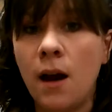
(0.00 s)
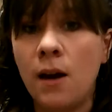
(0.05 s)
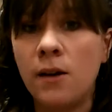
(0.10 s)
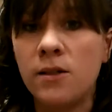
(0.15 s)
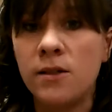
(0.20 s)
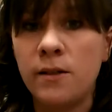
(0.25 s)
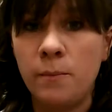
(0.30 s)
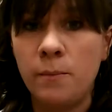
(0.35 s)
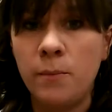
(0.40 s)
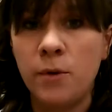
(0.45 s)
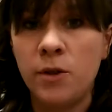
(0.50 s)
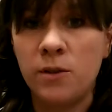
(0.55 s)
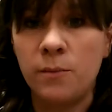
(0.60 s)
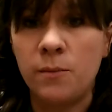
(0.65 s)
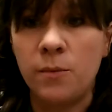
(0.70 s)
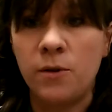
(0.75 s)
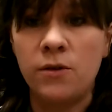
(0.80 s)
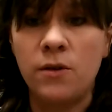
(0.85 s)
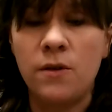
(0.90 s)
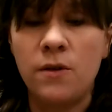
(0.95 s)

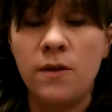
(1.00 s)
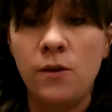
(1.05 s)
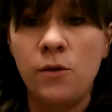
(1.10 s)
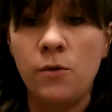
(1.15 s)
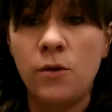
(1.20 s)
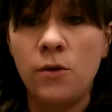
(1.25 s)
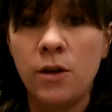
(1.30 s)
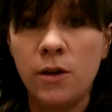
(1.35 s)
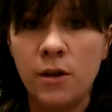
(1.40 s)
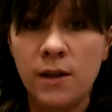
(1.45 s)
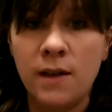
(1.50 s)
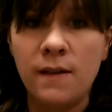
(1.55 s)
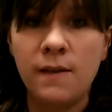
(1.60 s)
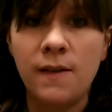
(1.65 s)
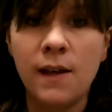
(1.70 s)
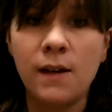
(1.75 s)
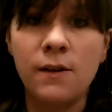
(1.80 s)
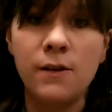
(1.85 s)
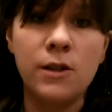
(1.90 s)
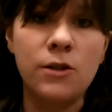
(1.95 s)
submersible, so that you could, in
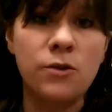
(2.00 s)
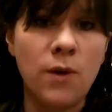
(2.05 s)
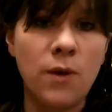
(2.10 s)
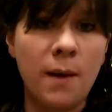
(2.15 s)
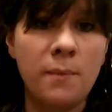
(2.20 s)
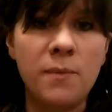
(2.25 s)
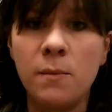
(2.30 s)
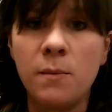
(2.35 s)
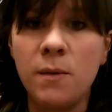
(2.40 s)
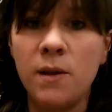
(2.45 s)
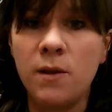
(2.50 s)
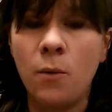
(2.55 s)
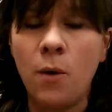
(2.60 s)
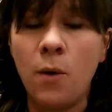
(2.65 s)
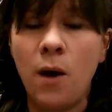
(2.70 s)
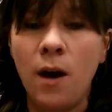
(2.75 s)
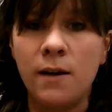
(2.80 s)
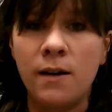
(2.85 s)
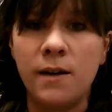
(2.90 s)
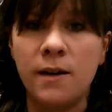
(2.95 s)
theory, drop them in the
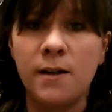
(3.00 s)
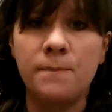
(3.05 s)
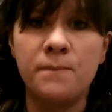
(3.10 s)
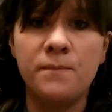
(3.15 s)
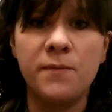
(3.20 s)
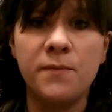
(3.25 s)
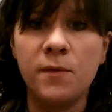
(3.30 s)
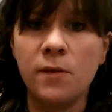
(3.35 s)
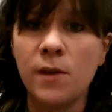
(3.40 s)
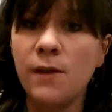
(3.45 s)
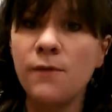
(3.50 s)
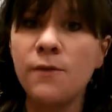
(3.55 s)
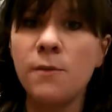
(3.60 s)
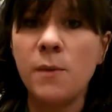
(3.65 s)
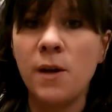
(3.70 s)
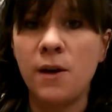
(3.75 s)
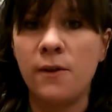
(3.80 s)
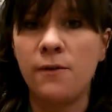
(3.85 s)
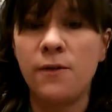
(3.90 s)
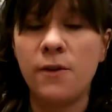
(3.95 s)
water, leave them
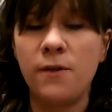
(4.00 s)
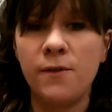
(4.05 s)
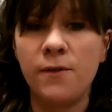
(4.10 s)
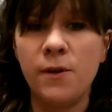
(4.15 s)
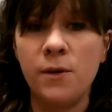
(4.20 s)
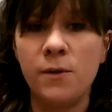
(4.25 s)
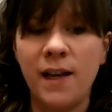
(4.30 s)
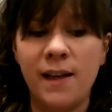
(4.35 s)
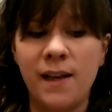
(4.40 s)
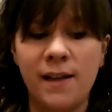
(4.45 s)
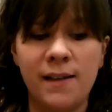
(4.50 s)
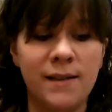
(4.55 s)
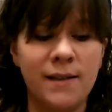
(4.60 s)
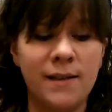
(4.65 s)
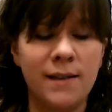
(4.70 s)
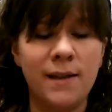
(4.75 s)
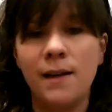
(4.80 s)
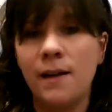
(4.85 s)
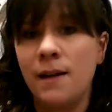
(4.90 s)
there for a few days,